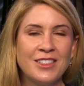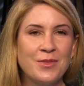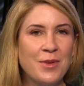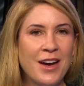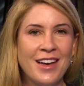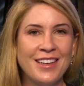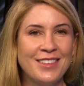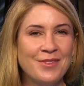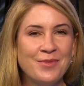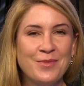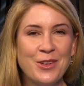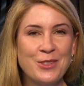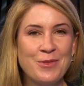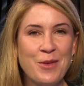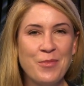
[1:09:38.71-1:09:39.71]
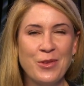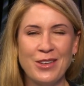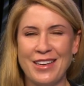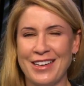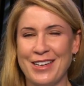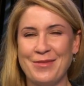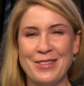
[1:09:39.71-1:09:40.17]
that's why most people are
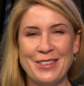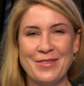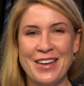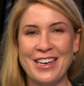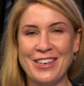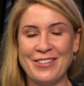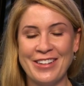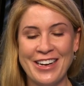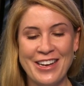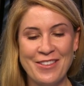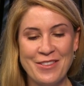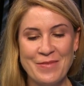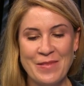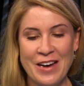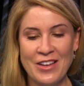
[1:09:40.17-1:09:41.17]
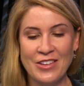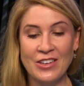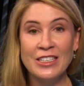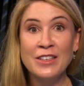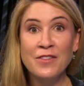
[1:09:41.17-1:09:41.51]
like, hipstamatic, why do you even bother?